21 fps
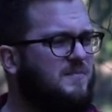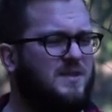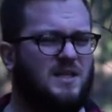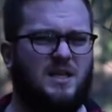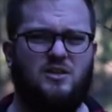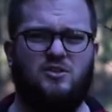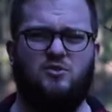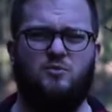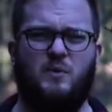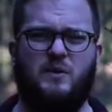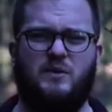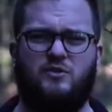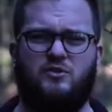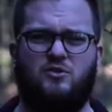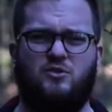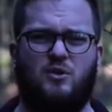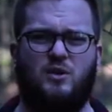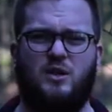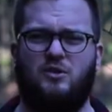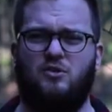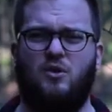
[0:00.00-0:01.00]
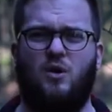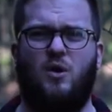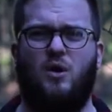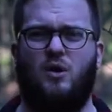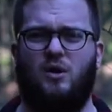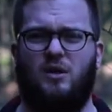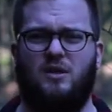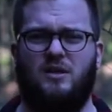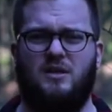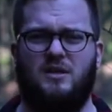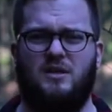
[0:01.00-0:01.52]
It's withstood it
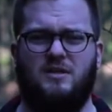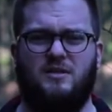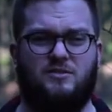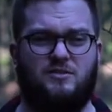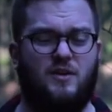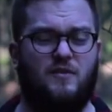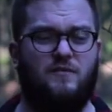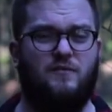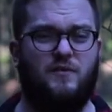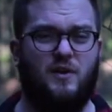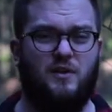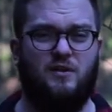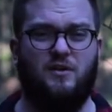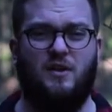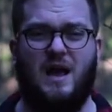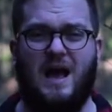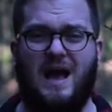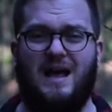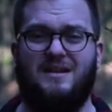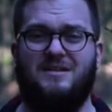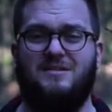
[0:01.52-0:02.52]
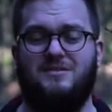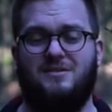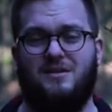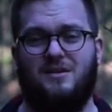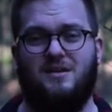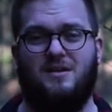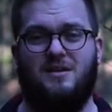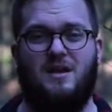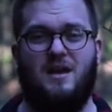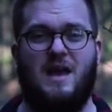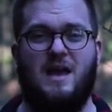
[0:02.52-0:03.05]
all, suffered and
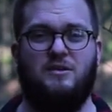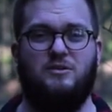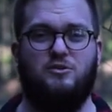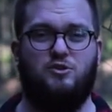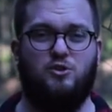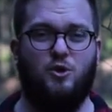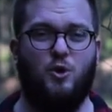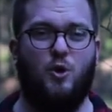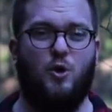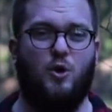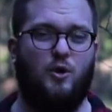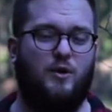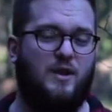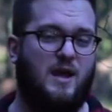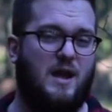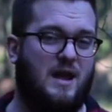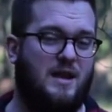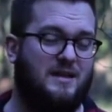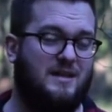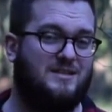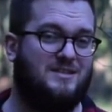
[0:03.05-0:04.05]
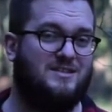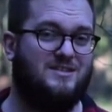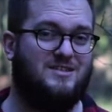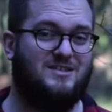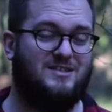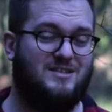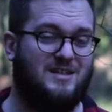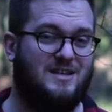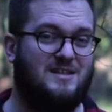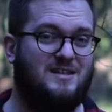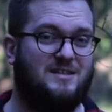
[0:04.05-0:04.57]
endured, and it's
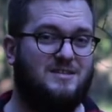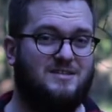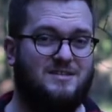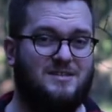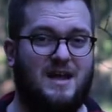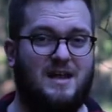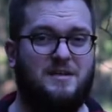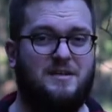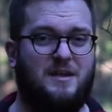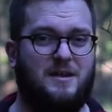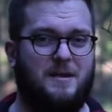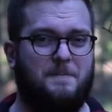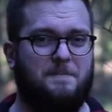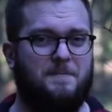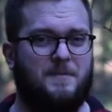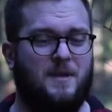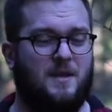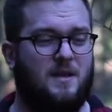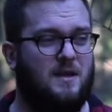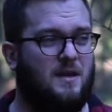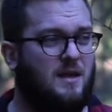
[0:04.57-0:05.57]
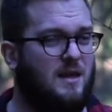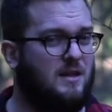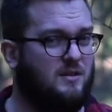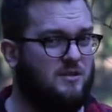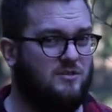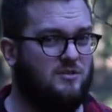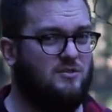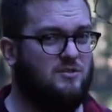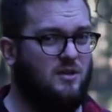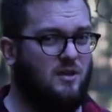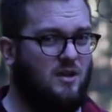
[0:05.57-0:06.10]
still standing.
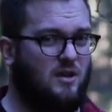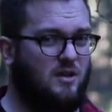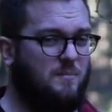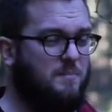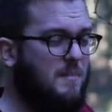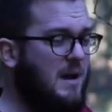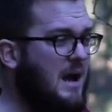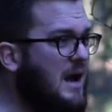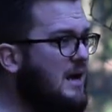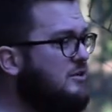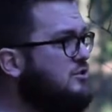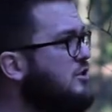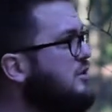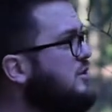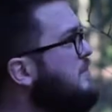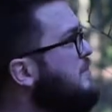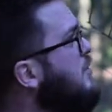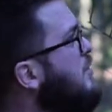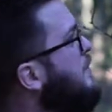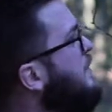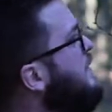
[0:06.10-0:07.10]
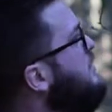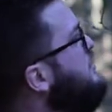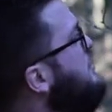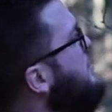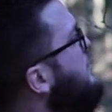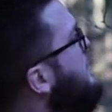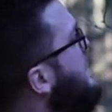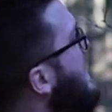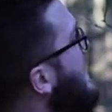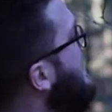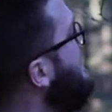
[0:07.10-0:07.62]
It's March at the moment, so
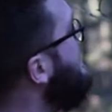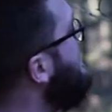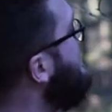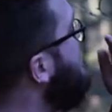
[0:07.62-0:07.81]
you can't